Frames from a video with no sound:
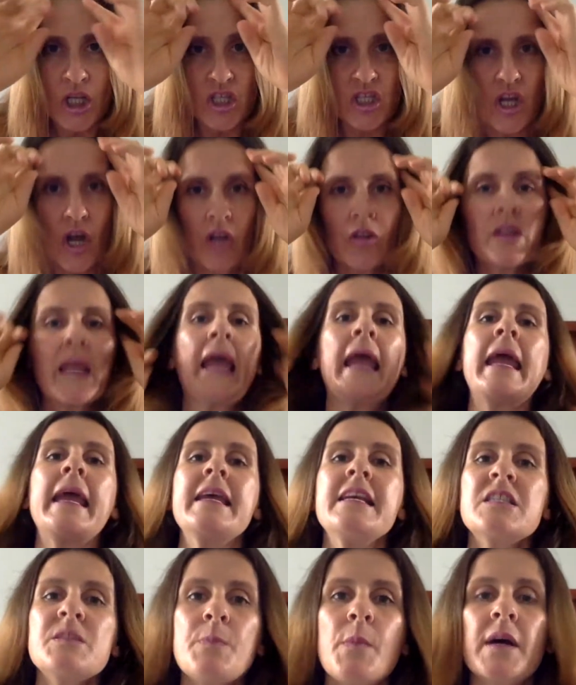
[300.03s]
So
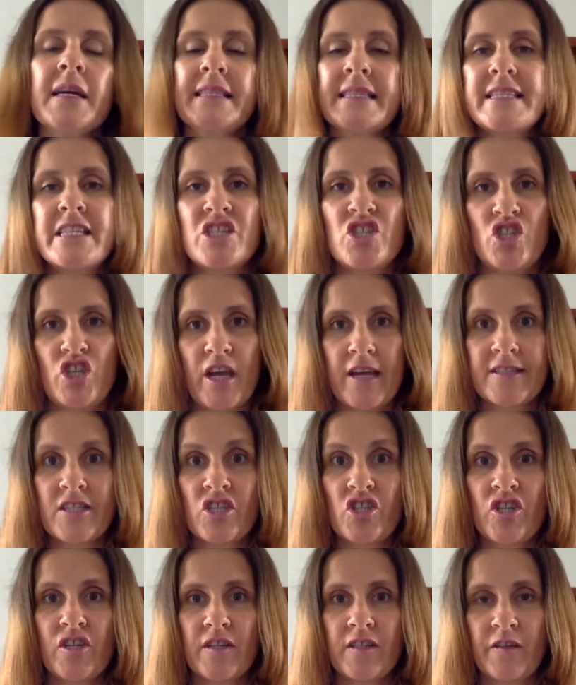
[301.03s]
here's my
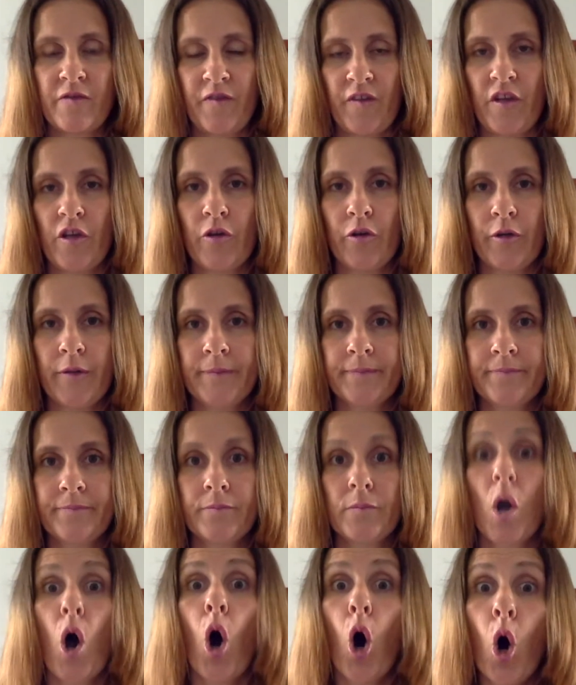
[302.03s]
suggestions for you.
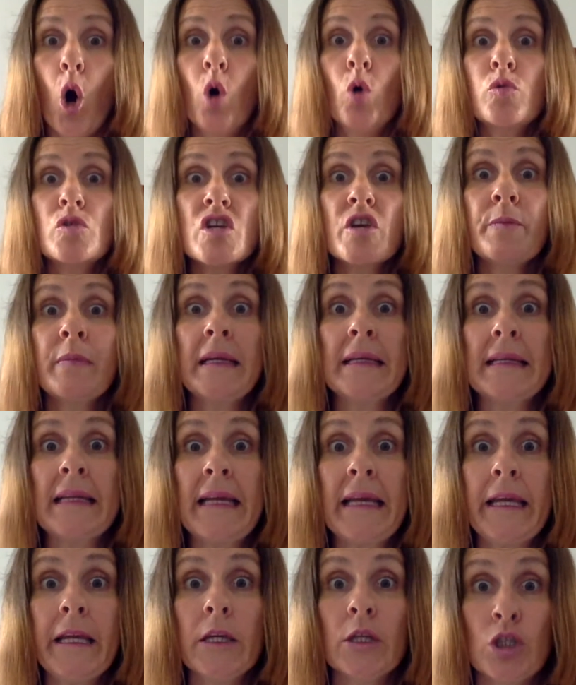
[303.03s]

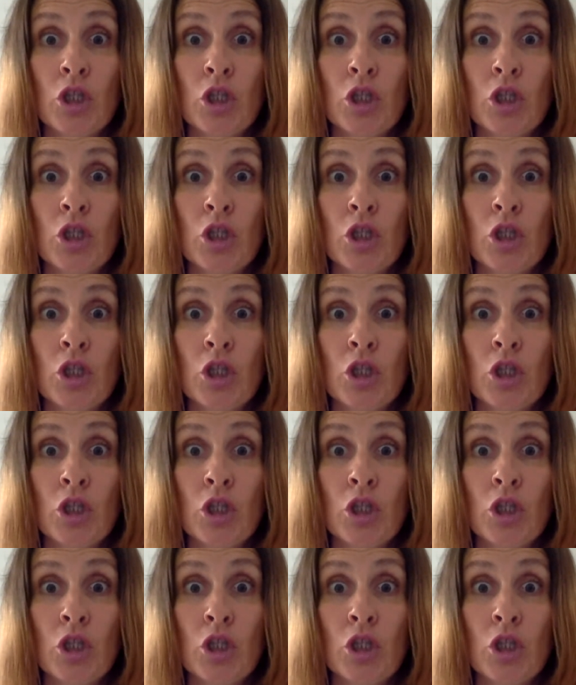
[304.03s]
Ultimately,